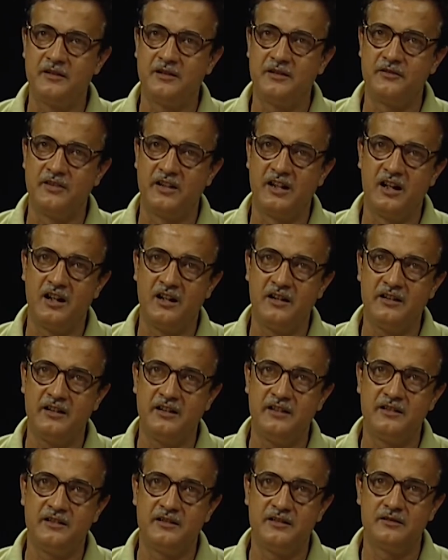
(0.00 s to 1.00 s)

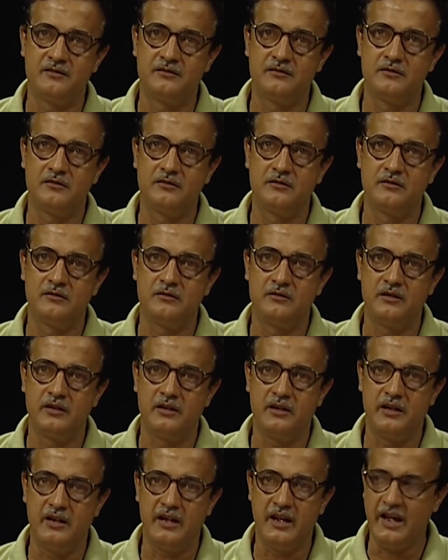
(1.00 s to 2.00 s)
regarded
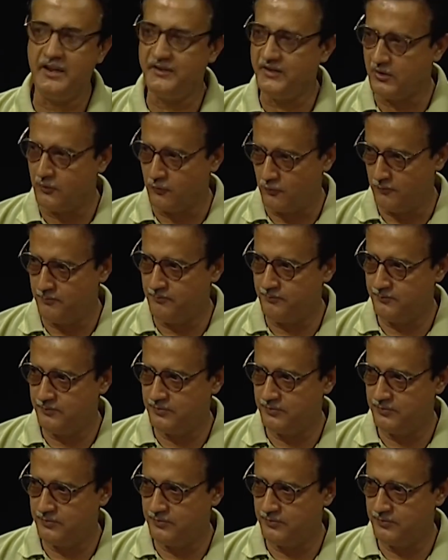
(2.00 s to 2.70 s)
as a group